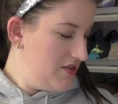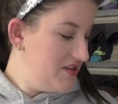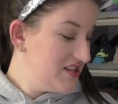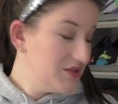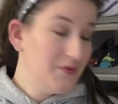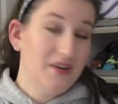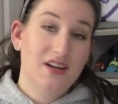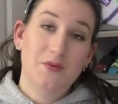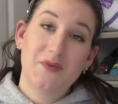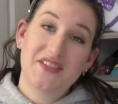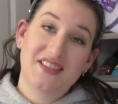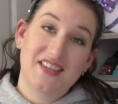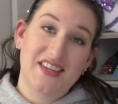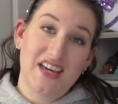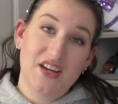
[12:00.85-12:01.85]
This one
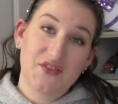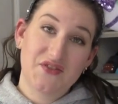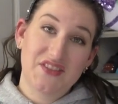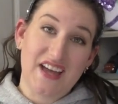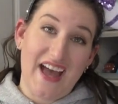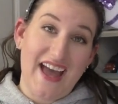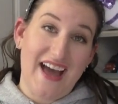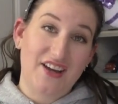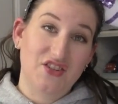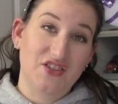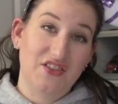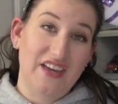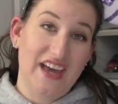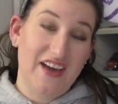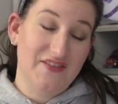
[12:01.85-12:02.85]
was a gift. I
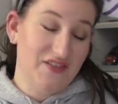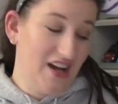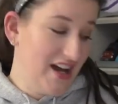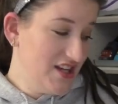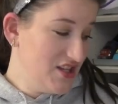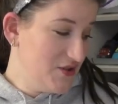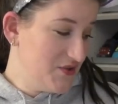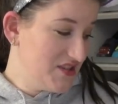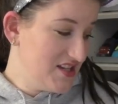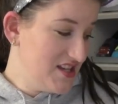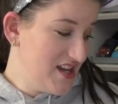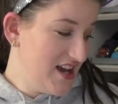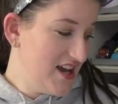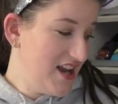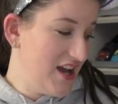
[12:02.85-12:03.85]
actually have not used
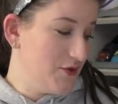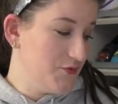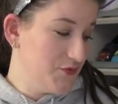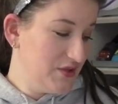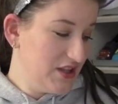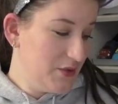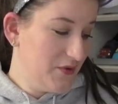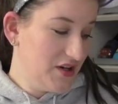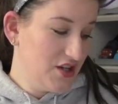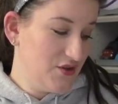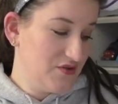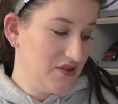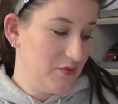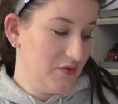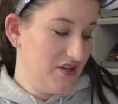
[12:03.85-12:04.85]
it yet. I really want to
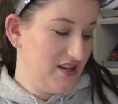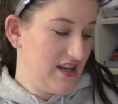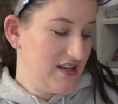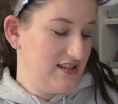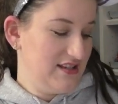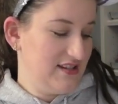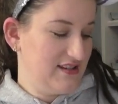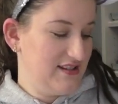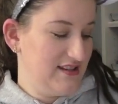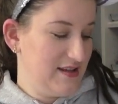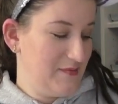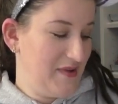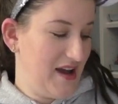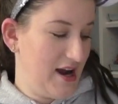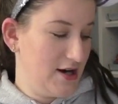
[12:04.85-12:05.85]
use it one day in
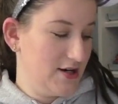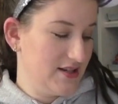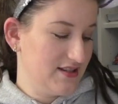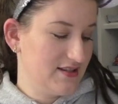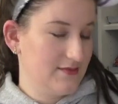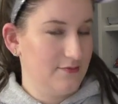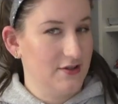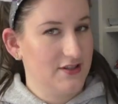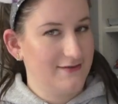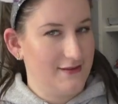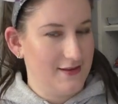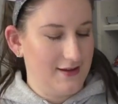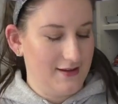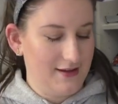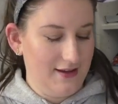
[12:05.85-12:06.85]
Disneyland Paris.
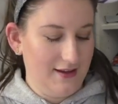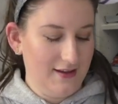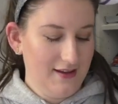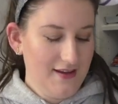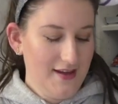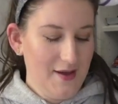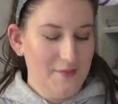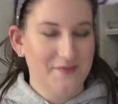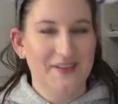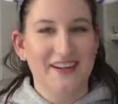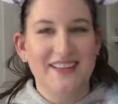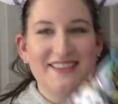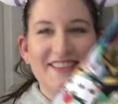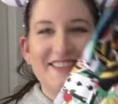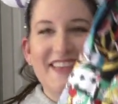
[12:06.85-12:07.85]
Wishful thinking.
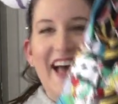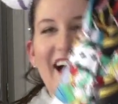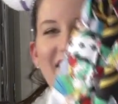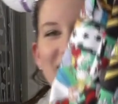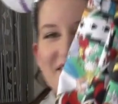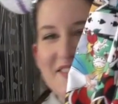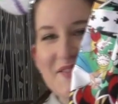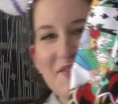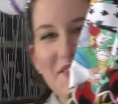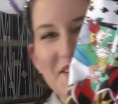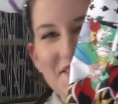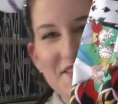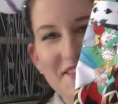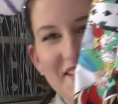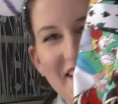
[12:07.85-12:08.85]
But it's this Alice in
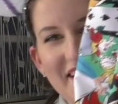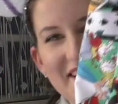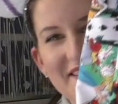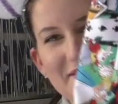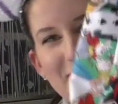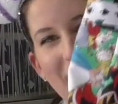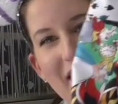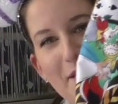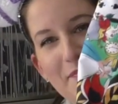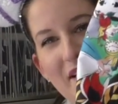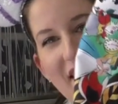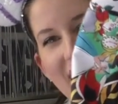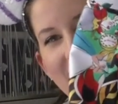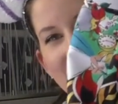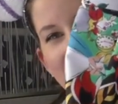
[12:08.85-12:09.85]
Wonderland
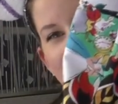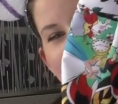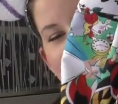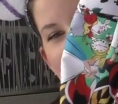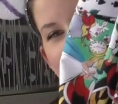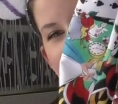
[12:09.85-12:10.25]
backpack.